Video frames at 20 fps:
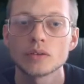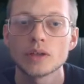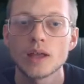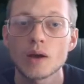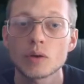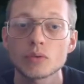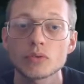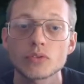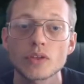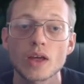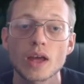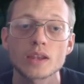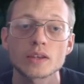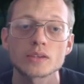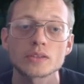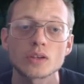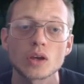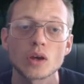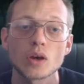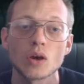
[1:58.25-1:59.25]
health
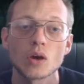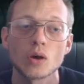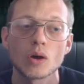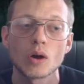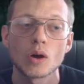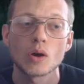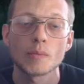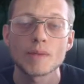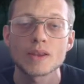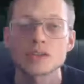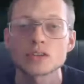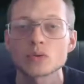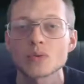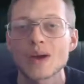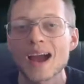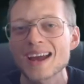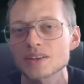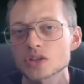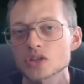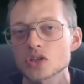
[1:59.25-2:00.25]
and our
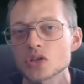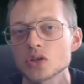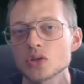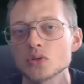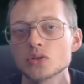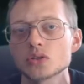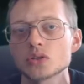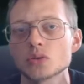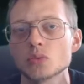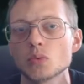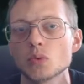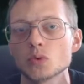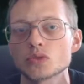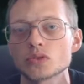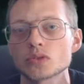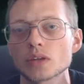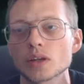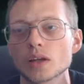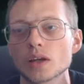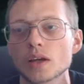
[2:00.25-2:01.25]
mental attitude
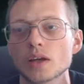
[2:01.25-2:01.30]
towards